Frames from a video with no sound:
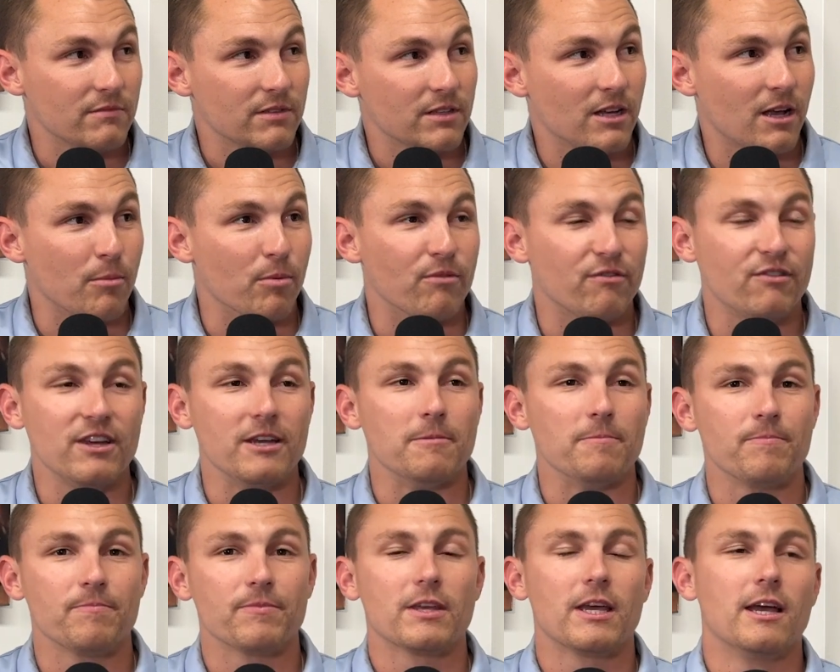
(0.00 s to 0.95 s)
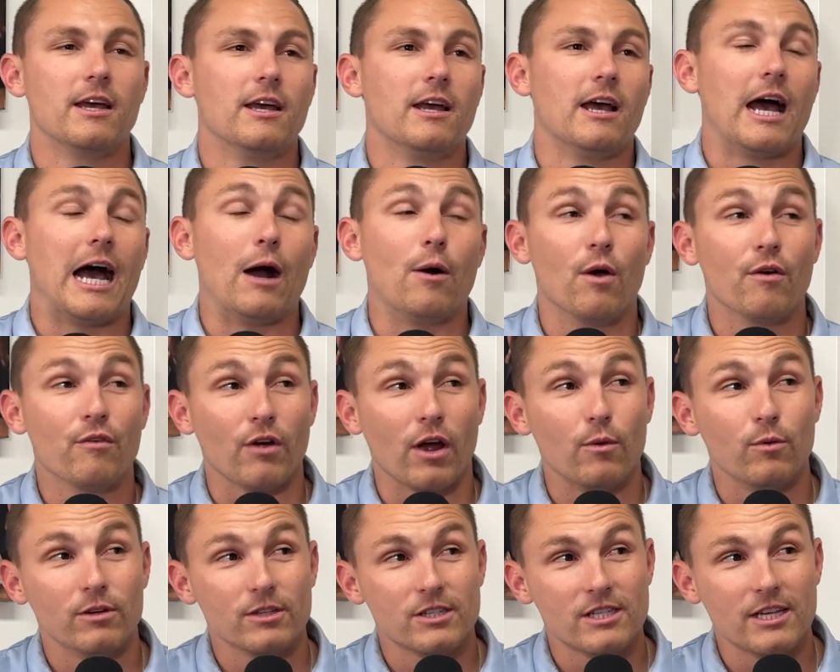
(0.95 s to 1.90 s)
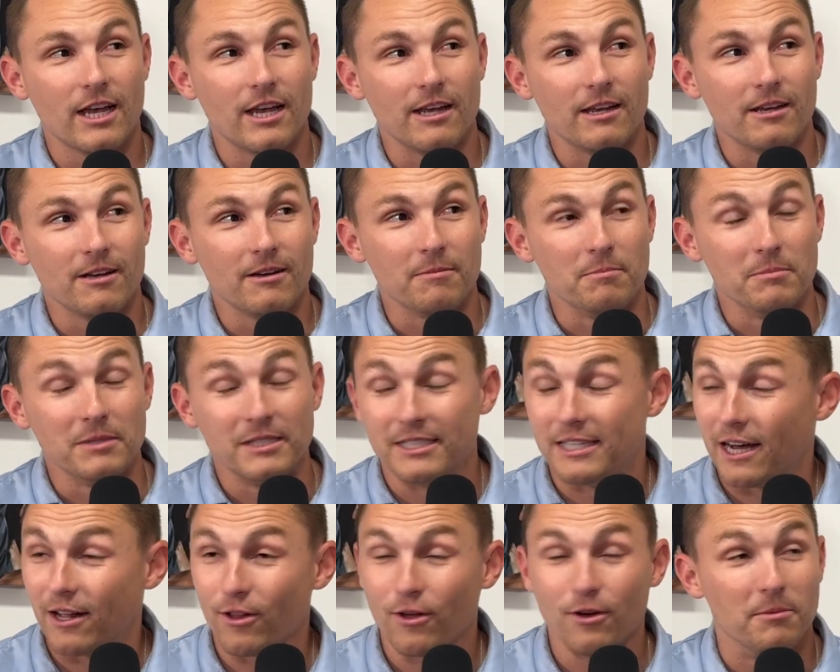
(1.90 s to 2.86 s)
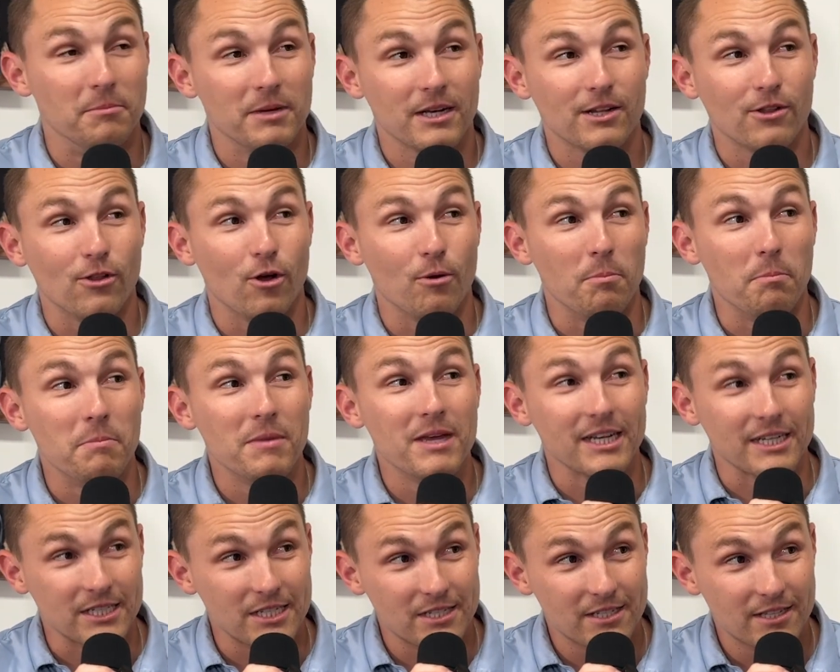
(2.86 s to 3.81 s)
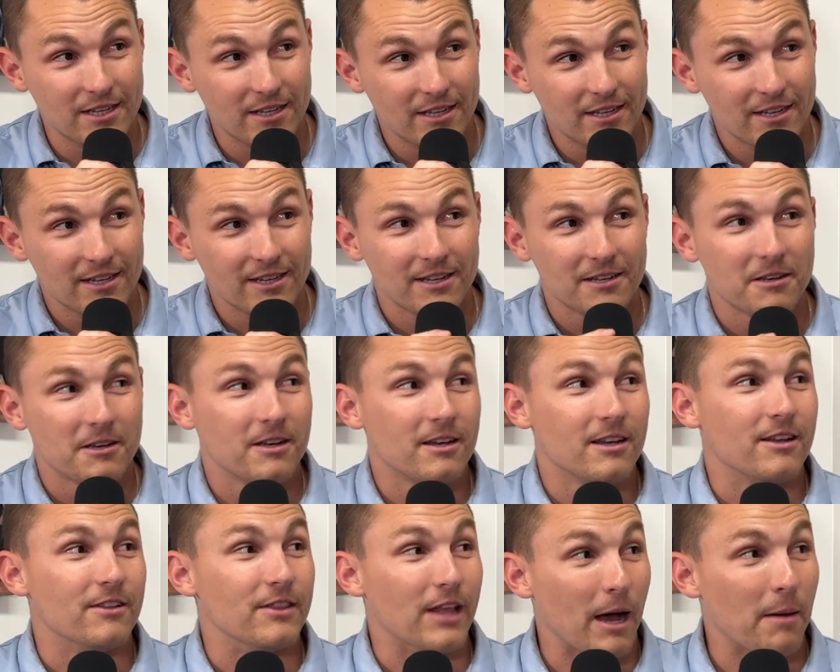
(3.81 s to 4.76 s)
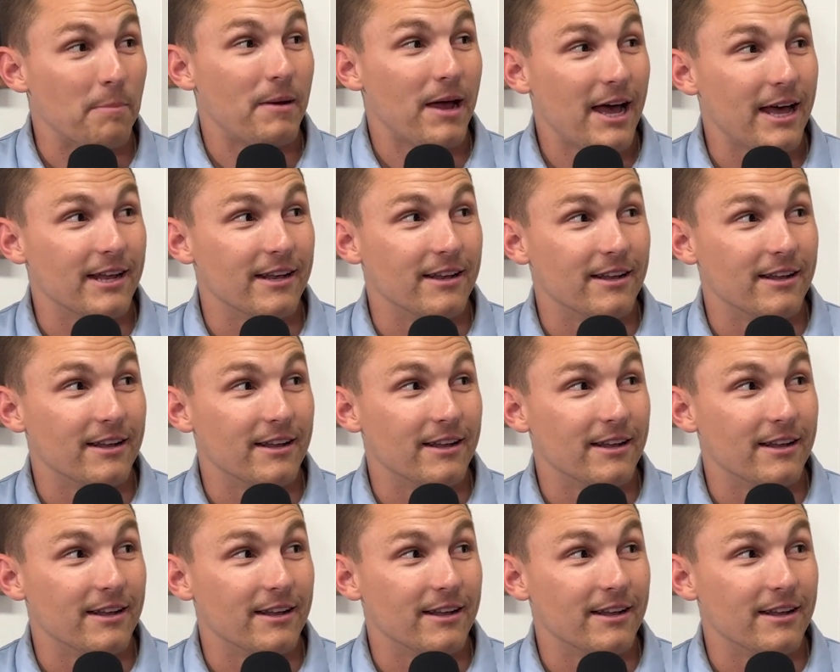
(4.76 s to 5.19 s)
a couple feet. However, I will say Modelo and Michelob mixed, not bad.